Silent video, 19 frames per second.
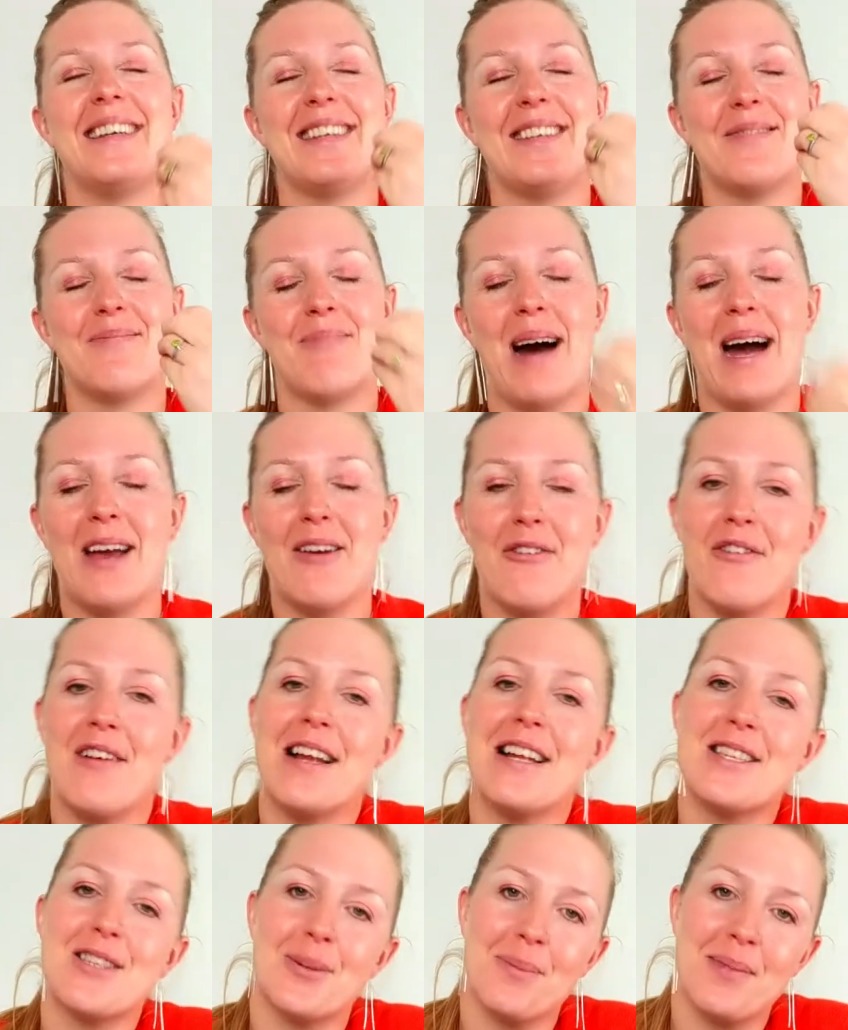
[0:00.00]
You might
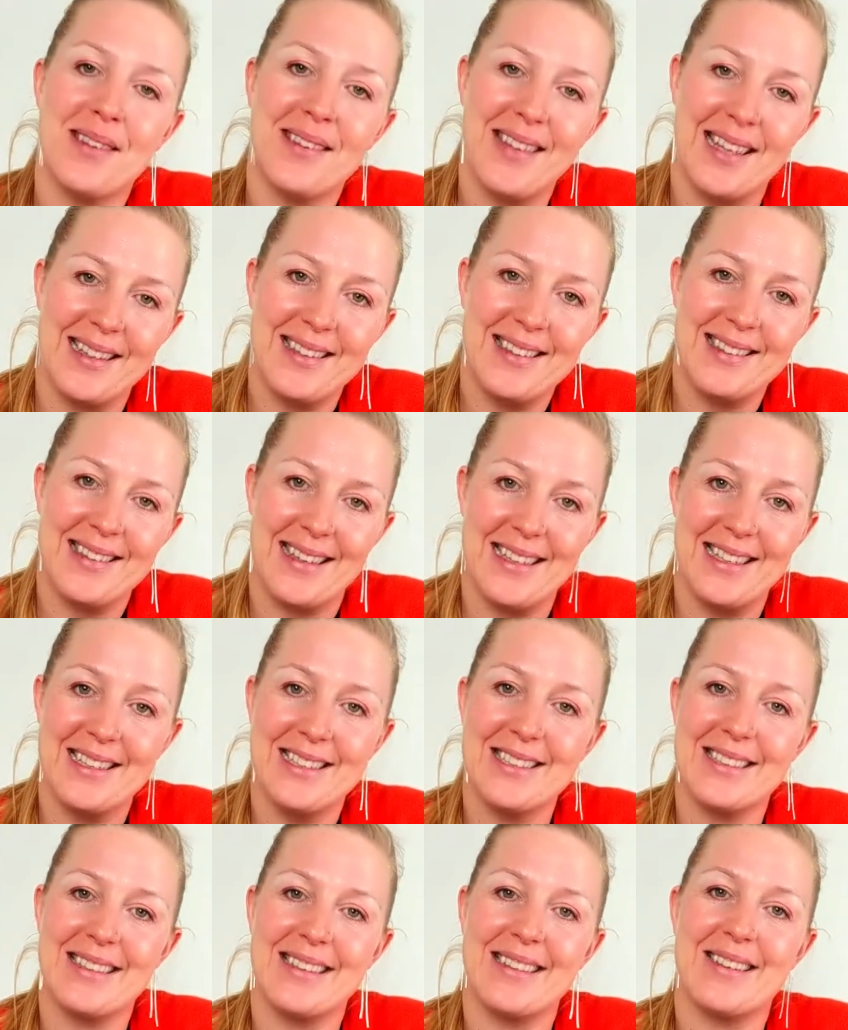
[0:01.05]
feel some
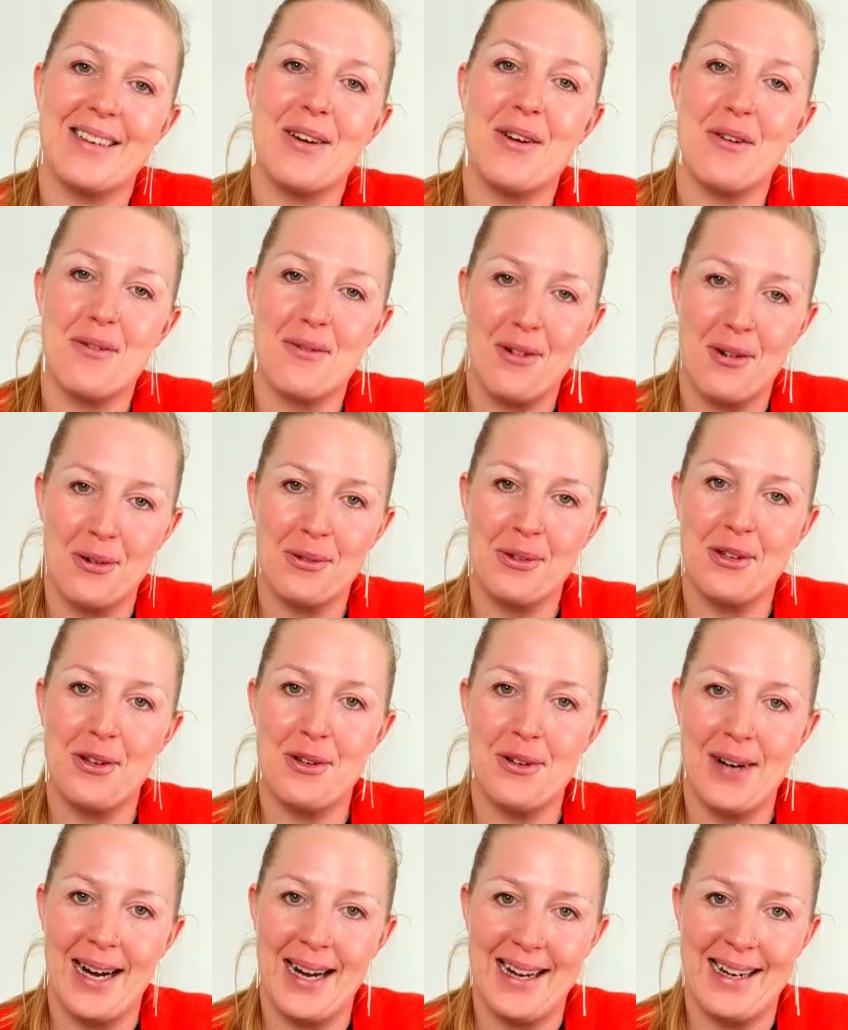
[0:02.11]
sensation around
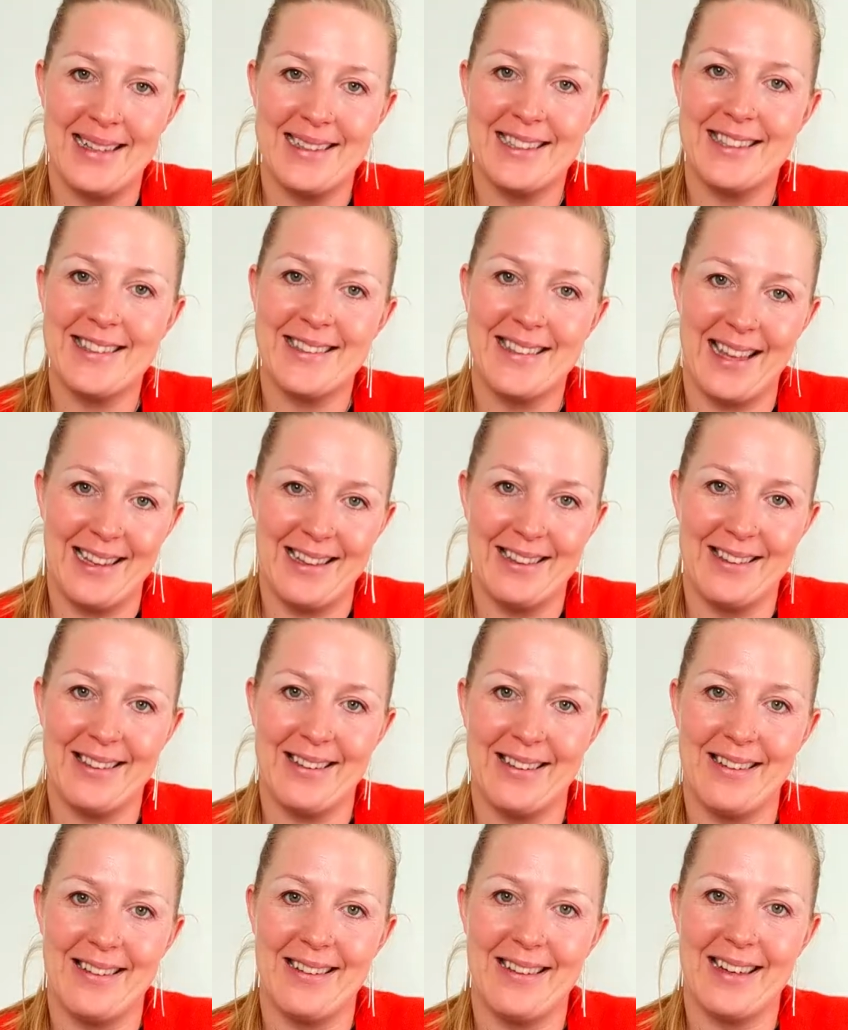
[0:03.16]
your heart
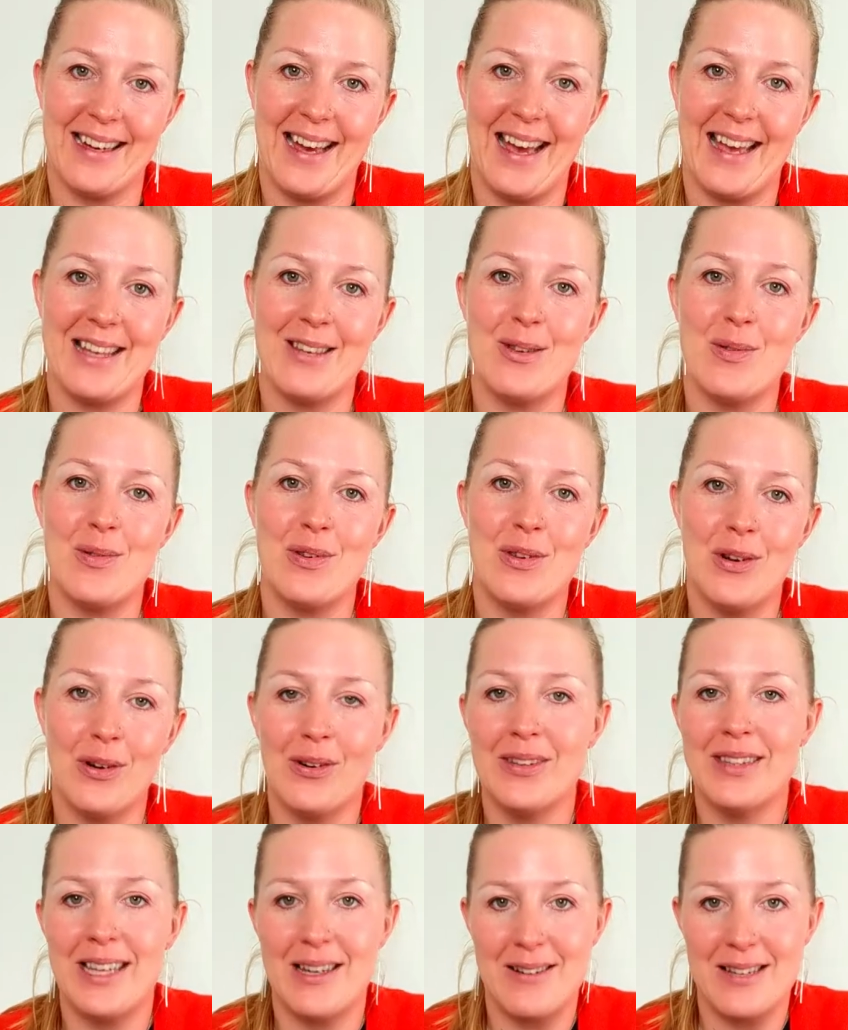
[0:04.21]
center, and you
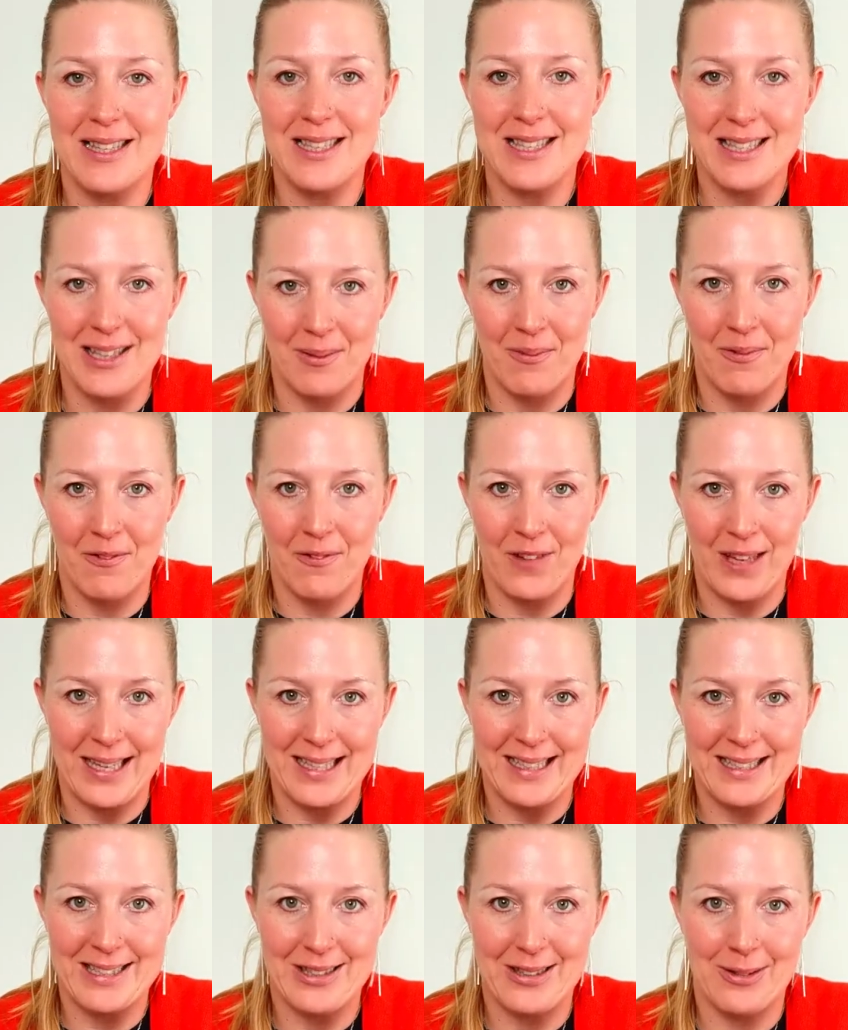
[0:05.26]
know there is some
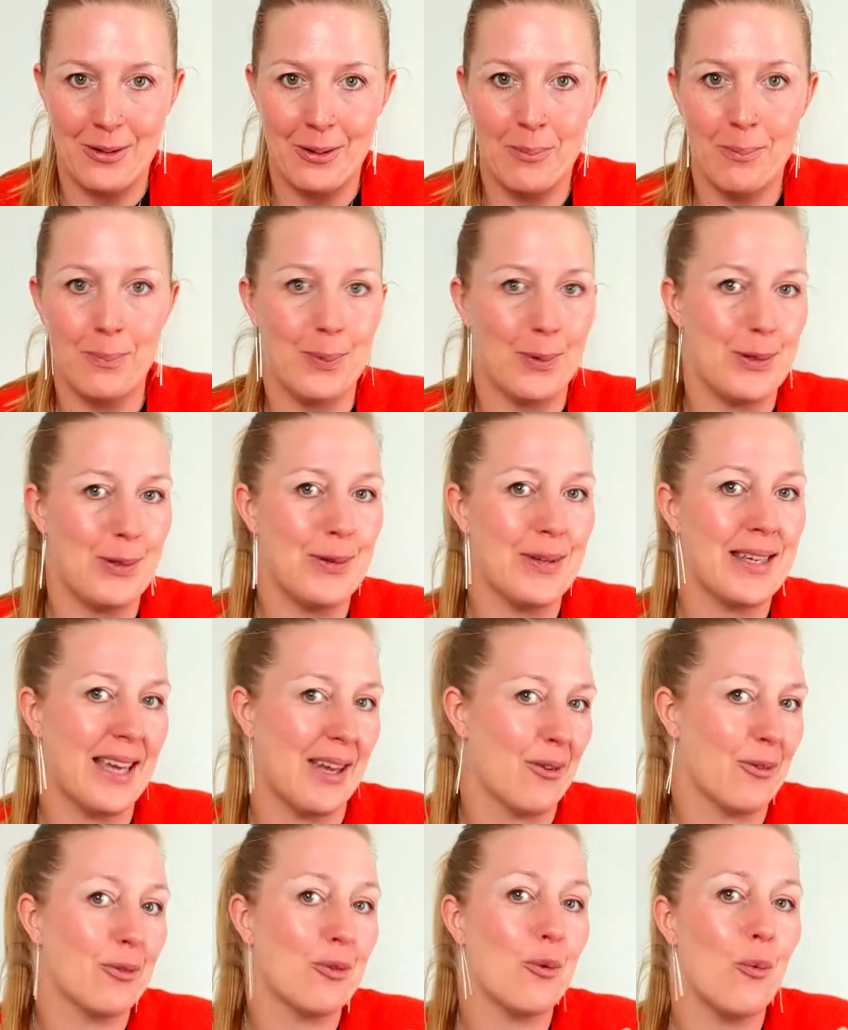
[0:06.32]
things, you know, but you
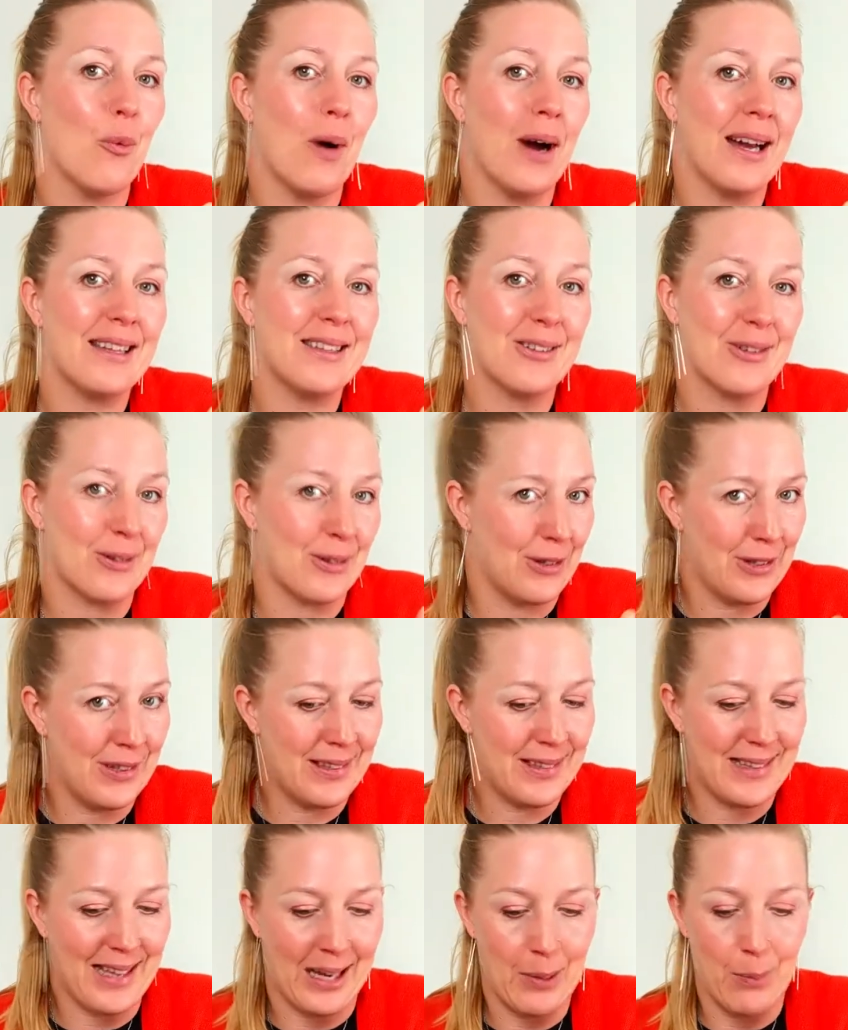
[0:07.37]
cannot quite
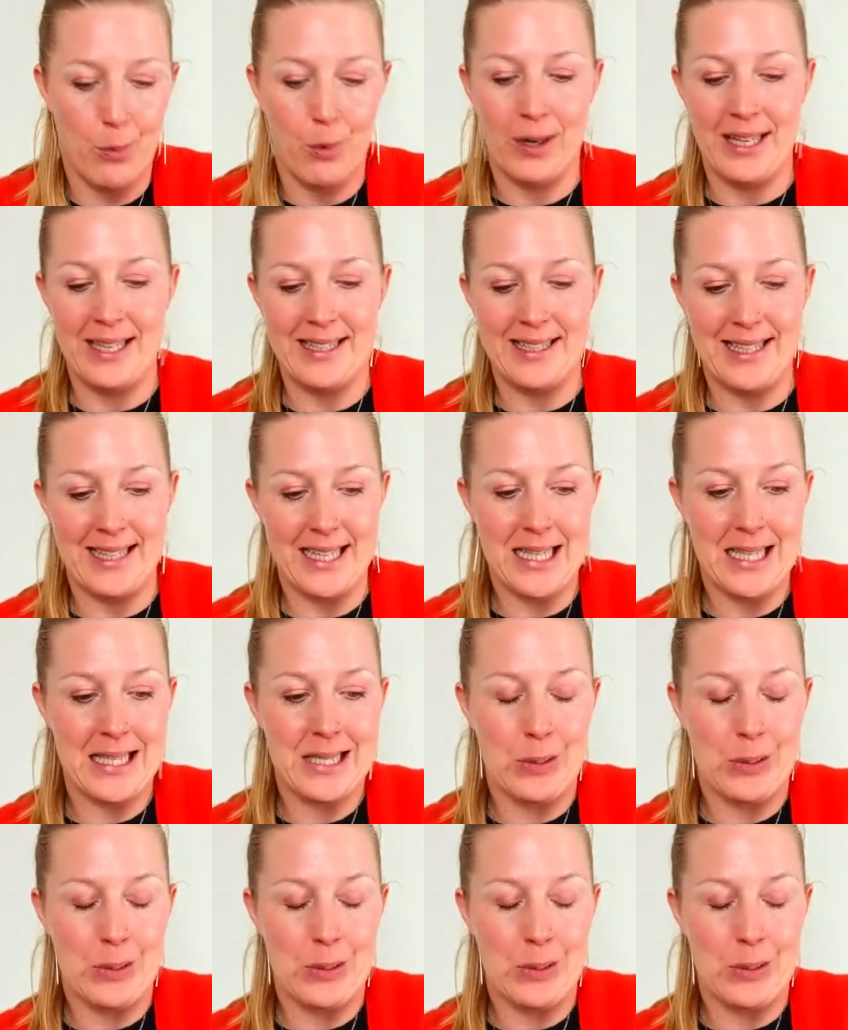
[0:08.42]
understand what it is.